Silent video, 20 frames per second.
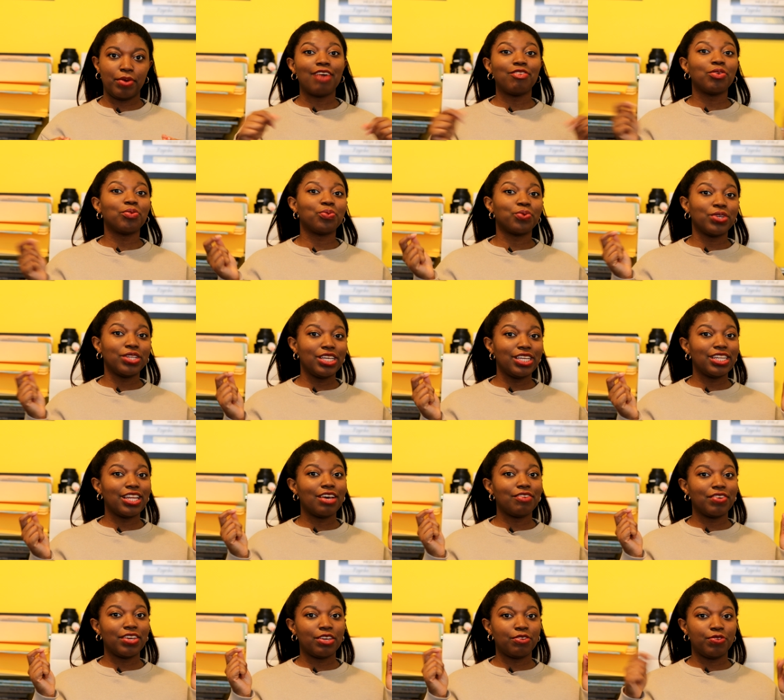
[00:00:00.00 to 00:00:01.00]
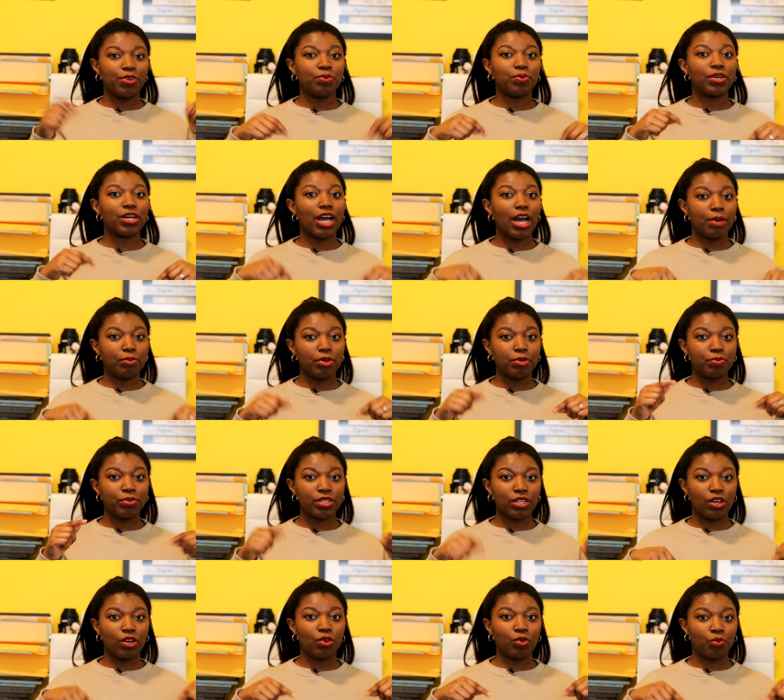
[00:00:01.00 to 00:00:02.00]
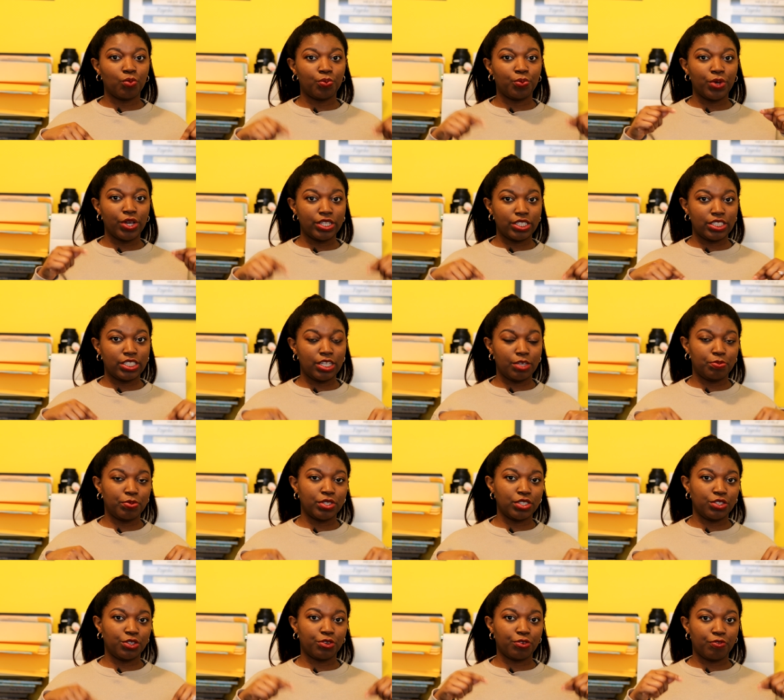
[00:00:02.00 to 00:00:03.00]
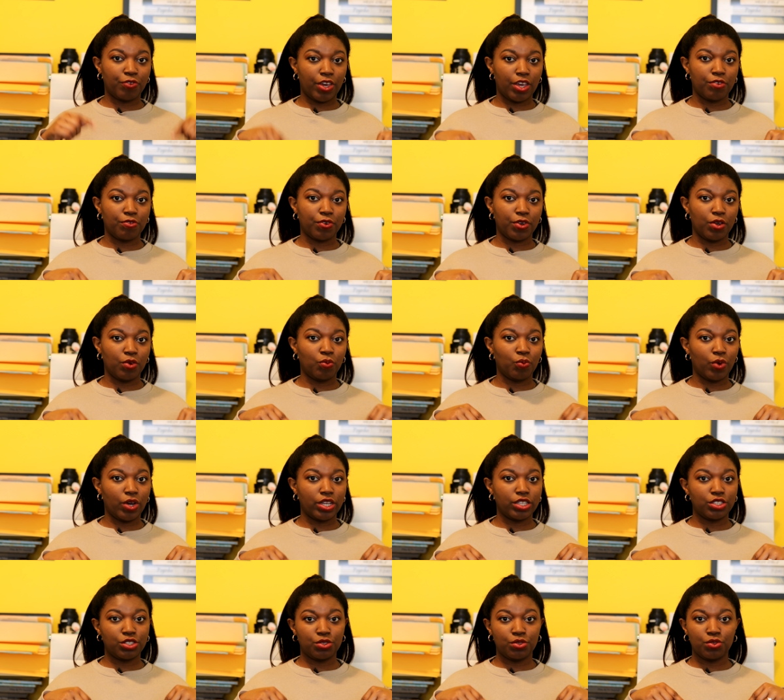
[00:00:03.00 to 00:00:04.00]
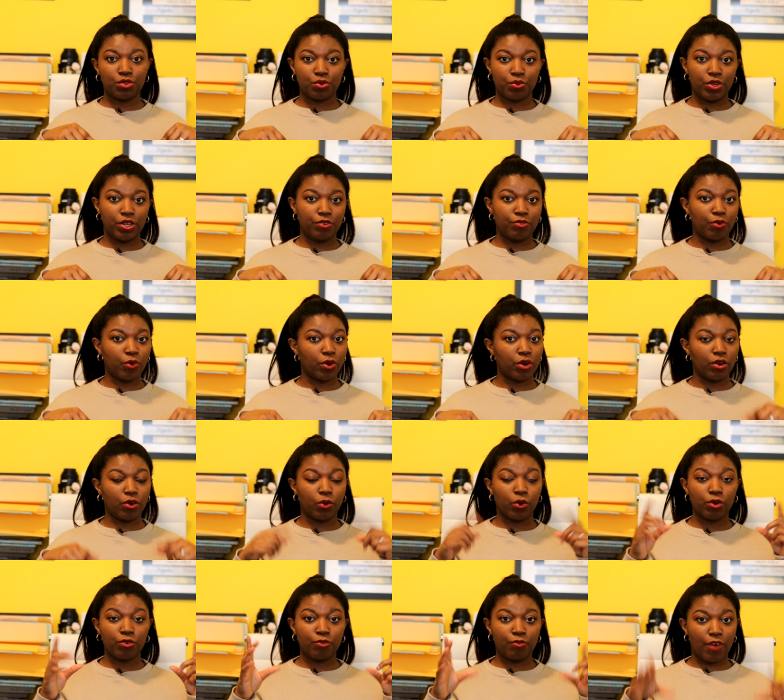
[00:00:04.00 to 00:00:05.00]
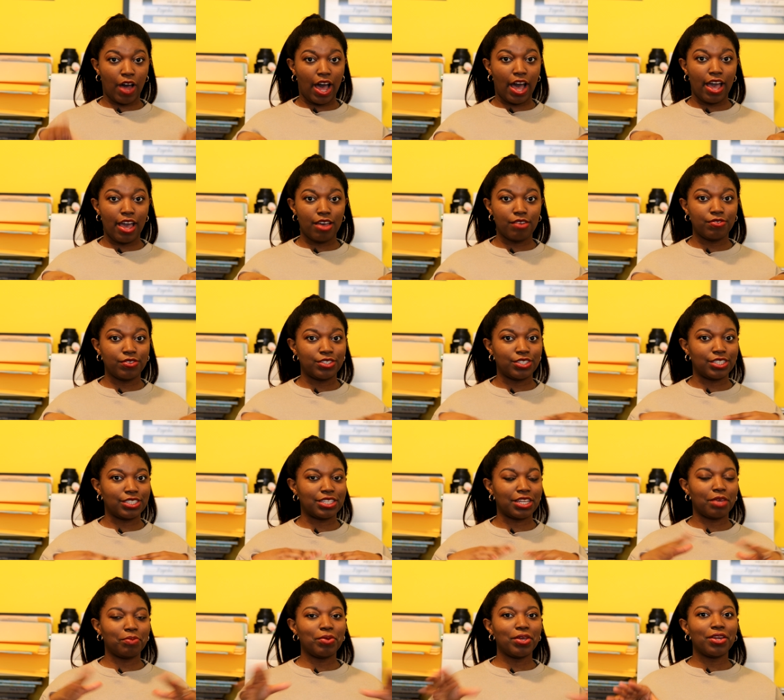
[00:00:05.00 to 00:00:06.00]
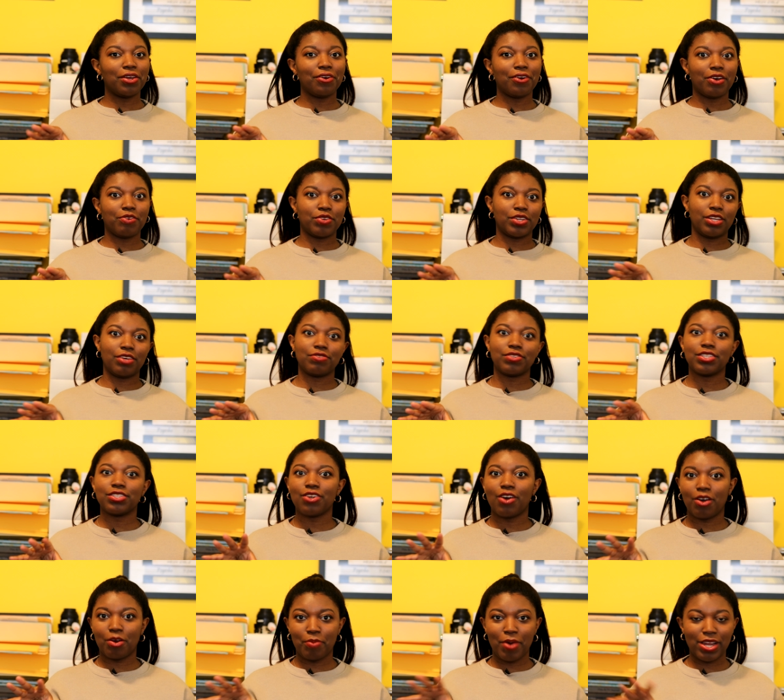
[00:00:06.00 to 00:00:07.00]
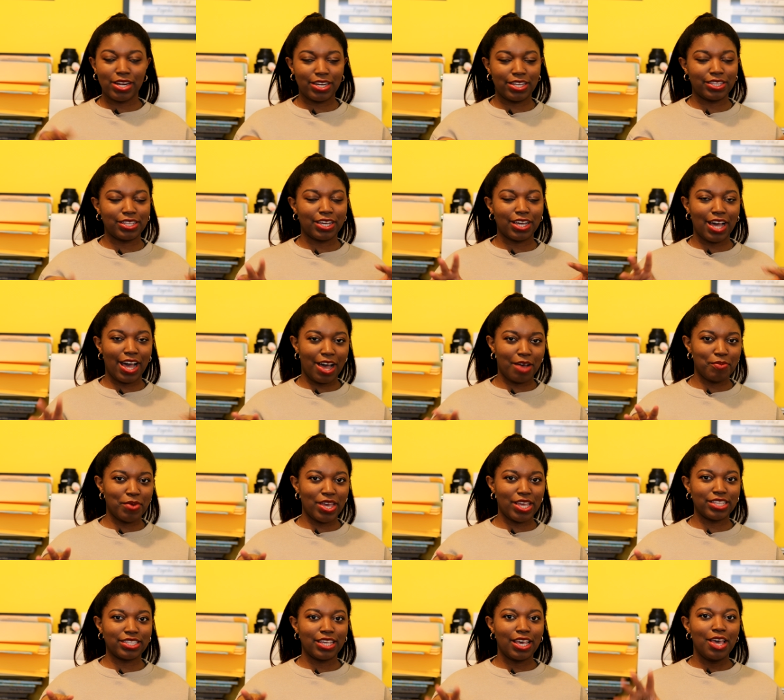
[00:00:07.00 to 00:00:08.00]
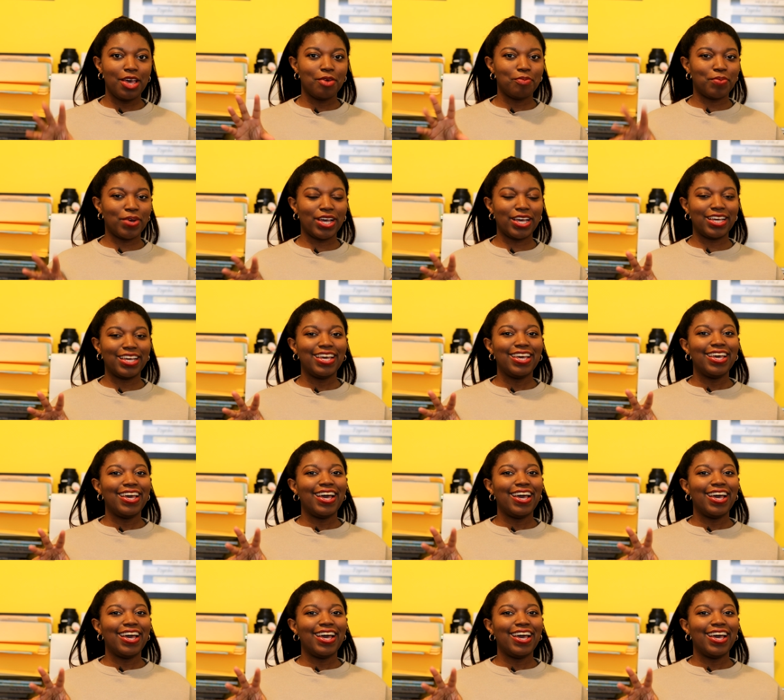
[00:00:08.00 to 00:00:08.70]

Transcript: I would really love it if you would comment below which tip is your favorite, 1, 2, 3, 4, or 5. Just let me know. I would love to talk about it in the comments. But